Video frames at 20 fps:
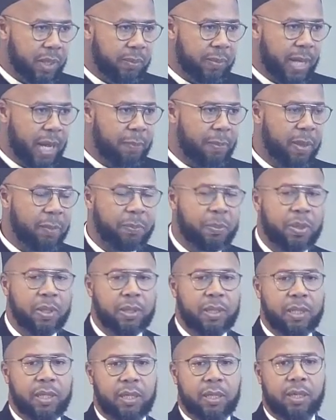We have not been
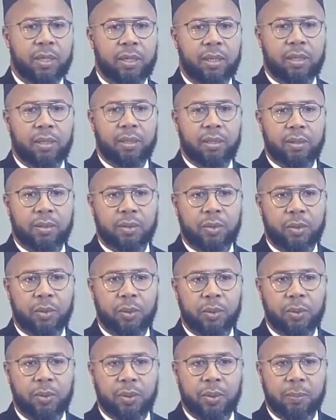put here
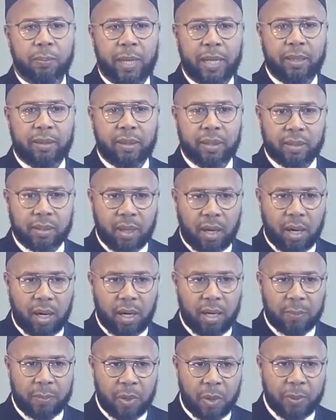to make this
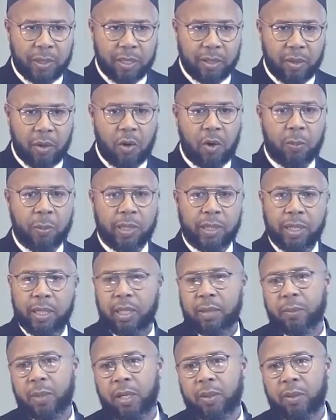our permanent home. And
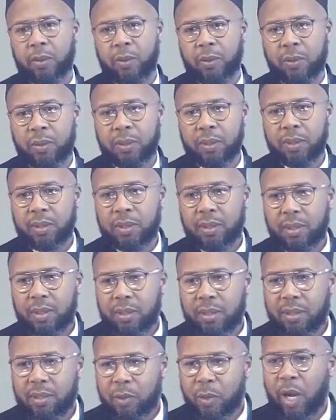anyone who
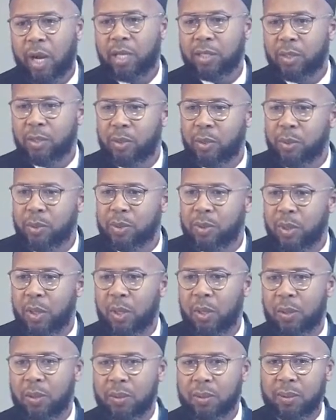tries to do
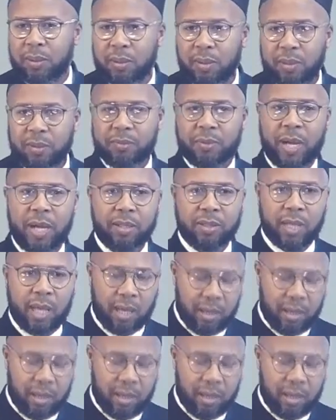so finds